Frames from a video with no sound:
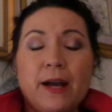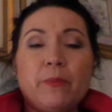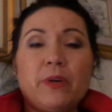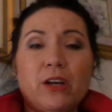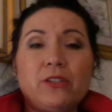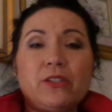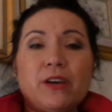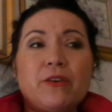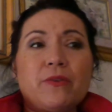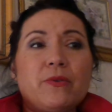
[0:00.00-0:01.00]
But
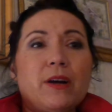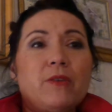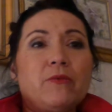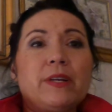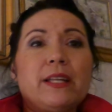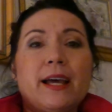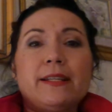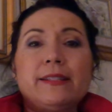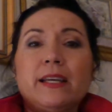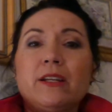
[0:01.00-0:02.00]
also
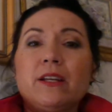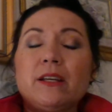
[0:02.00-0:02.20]
realize that